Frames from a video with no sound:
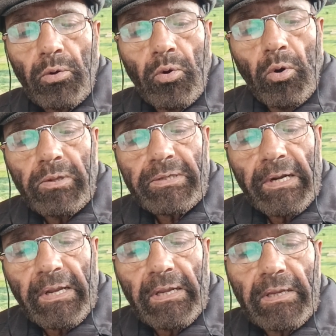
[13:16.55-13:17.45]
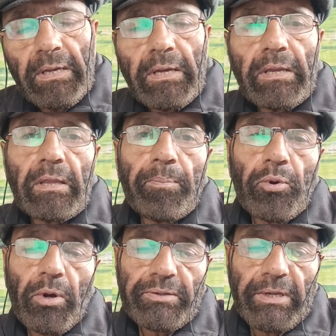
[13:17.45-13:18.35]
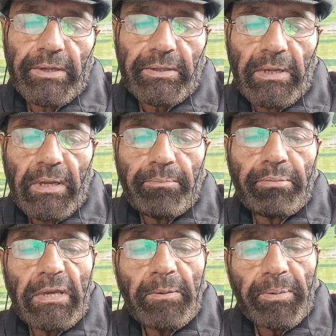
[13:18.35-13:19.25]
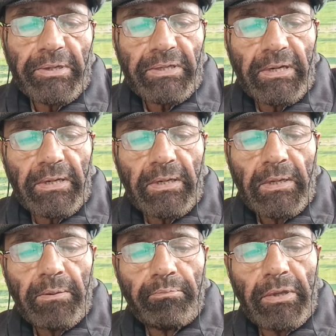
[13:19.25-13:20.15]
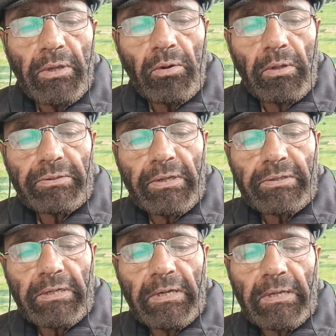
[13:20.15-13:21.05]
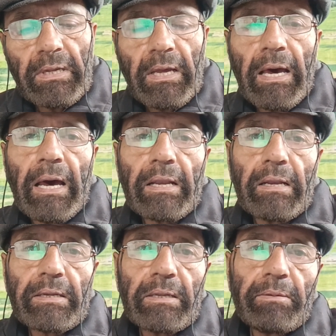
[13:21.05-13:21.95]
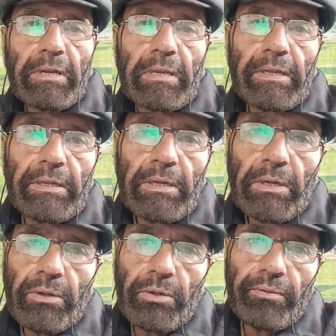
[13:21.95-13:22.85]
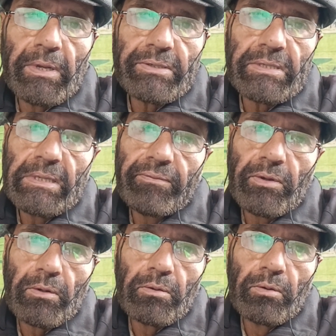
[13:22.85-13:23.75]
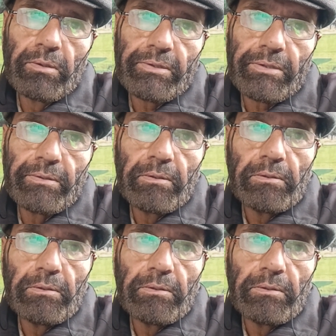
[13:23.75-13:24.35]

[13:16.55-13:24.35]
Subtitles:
goal setting is a process. Be patient, be consistent, and ultimately you will achieve your goals.